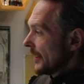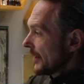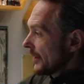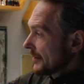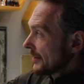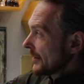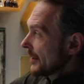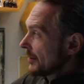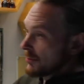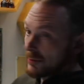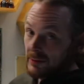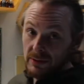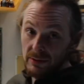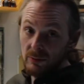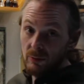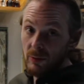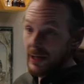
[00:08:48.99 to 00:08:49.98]
is equal
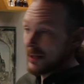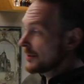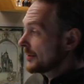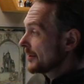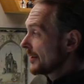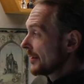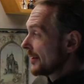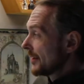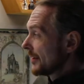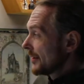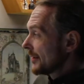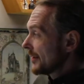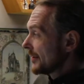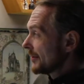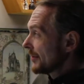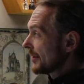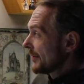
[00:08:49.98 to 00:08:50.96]
to what?
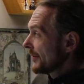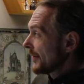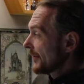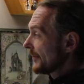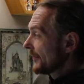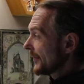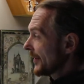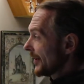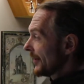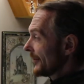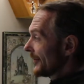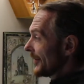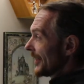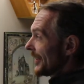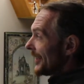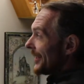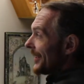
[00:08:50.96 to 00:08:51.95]
The derivative of
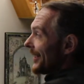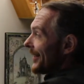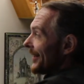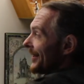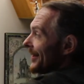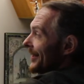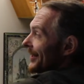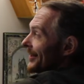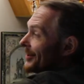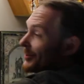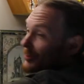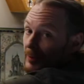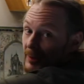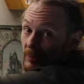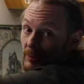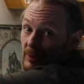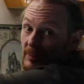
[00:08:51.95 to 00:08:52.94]
this
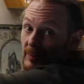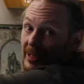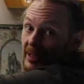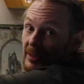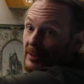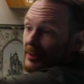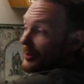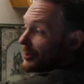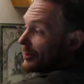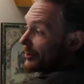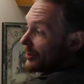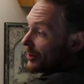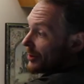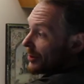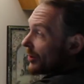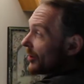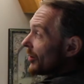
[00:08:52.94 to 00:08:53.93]
with respect to
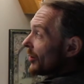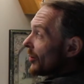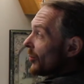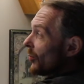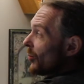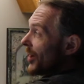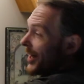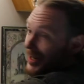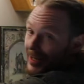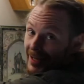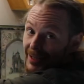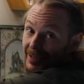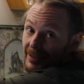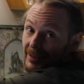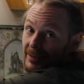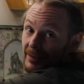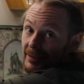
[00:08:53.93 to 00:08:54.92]

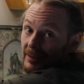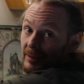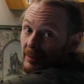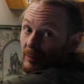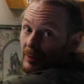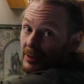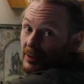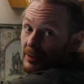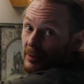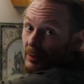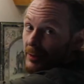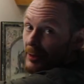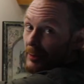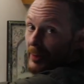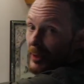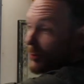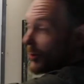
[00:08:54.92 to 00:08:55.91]
y, which is
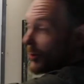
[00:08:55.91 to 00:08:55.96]
going to be